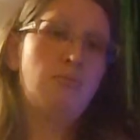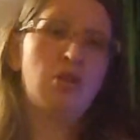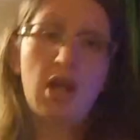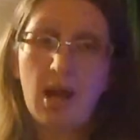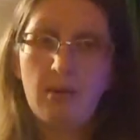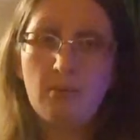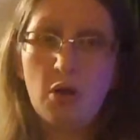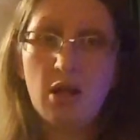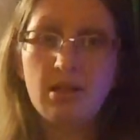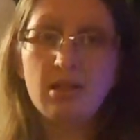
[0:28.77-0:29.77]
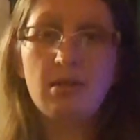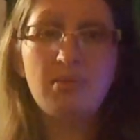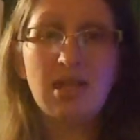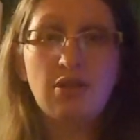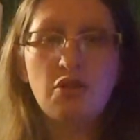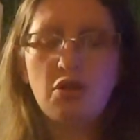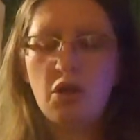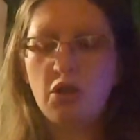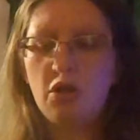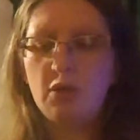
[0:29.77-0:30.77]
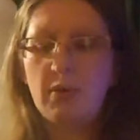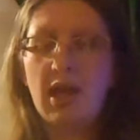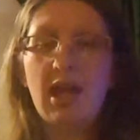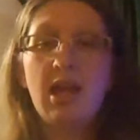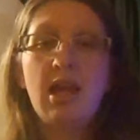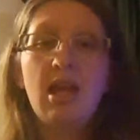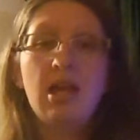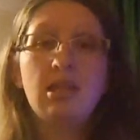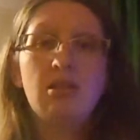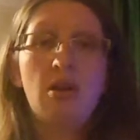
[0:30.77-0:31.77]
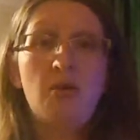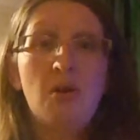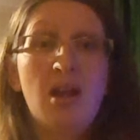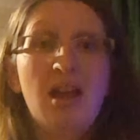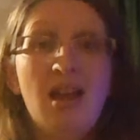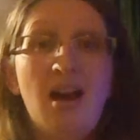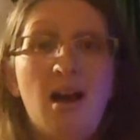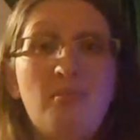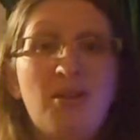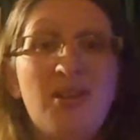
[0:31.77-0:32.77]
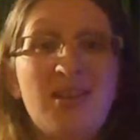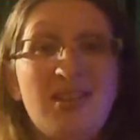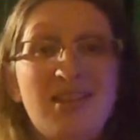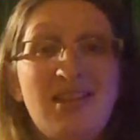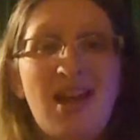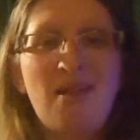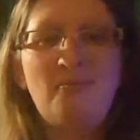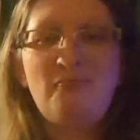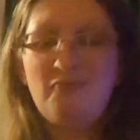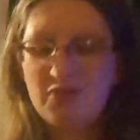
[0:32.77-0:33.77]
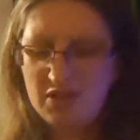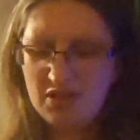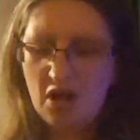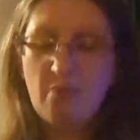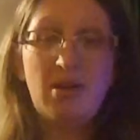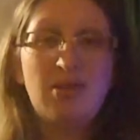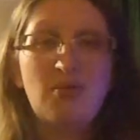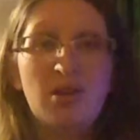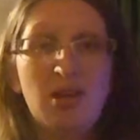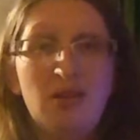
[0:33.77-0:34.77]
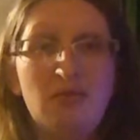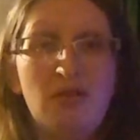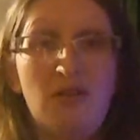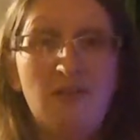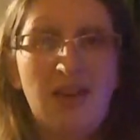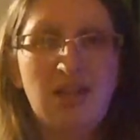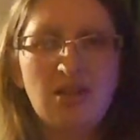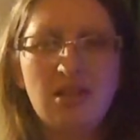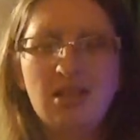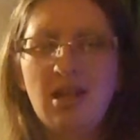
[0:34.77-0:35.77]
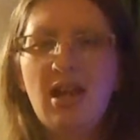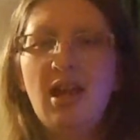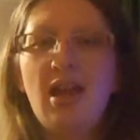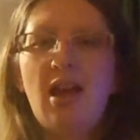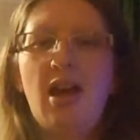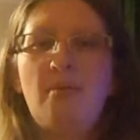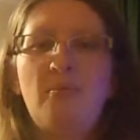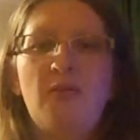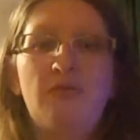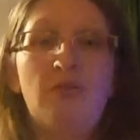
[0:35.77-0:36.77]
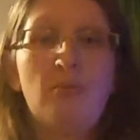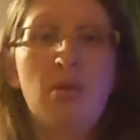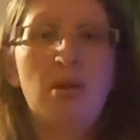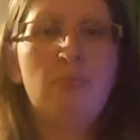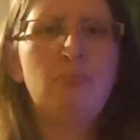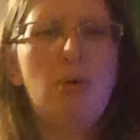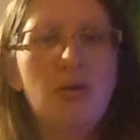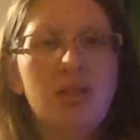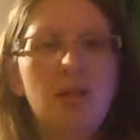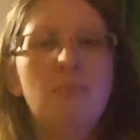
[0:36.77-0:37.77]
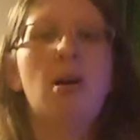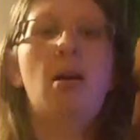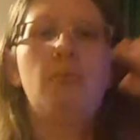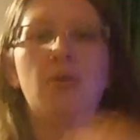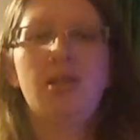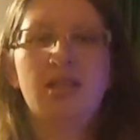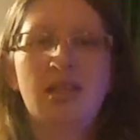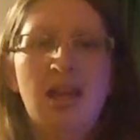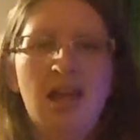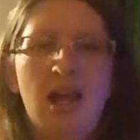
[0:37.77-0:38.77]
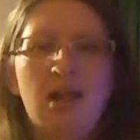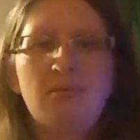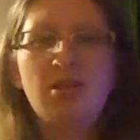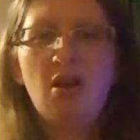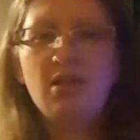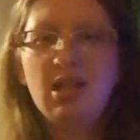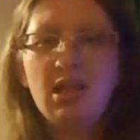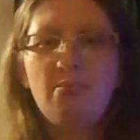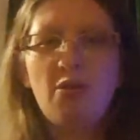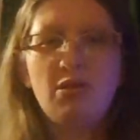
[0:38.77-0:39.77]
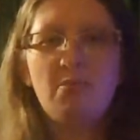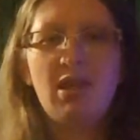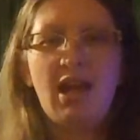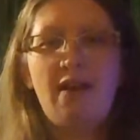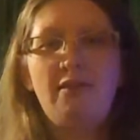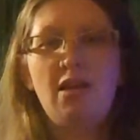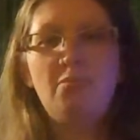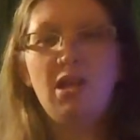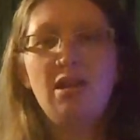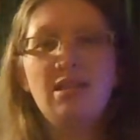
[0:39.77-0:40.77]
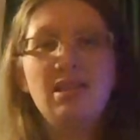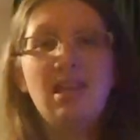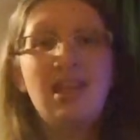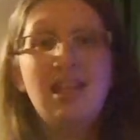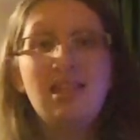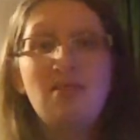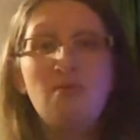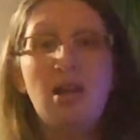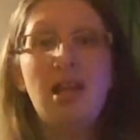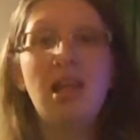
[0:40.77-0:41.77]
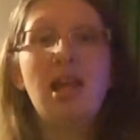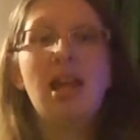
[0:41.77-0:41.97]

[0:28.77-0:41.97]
show you how it works and the positions you can use with it. So I'm going to start by talking you through the features from the bottom upwards. And I'm starting at the bottom of the carrier because this is really